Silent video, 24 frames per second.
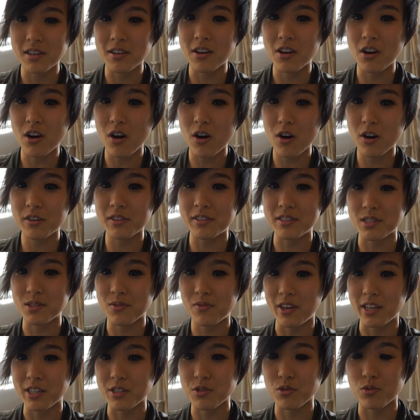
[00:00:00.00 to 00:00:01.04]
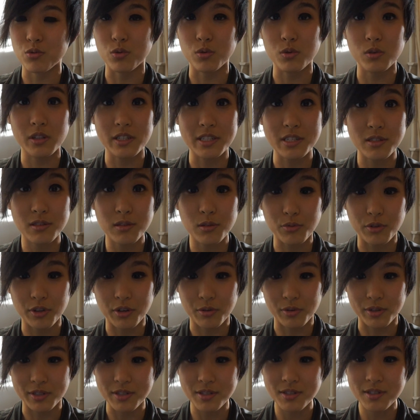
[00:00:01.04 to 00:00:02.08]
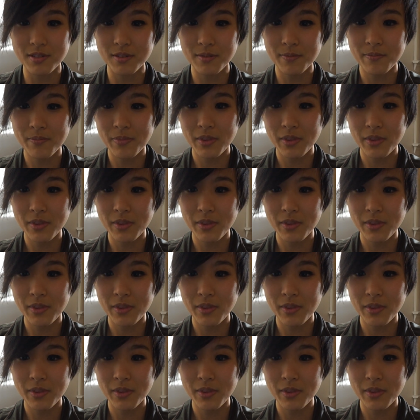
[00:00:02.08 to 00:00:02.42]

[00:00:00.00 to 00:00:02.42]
guard this fake school is ludicrous.